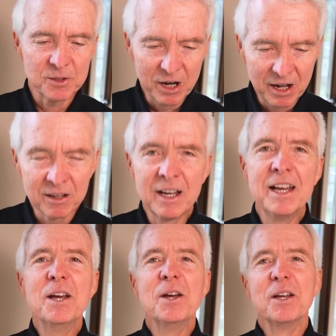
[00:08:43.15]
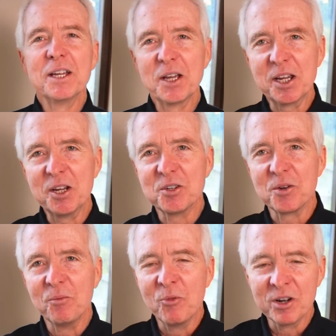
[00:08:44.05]
Well, here's
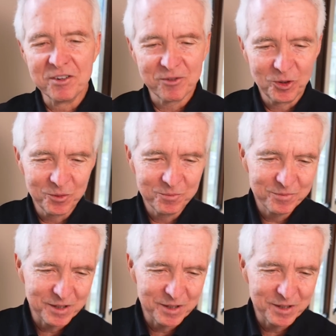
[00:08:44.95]
a wonderful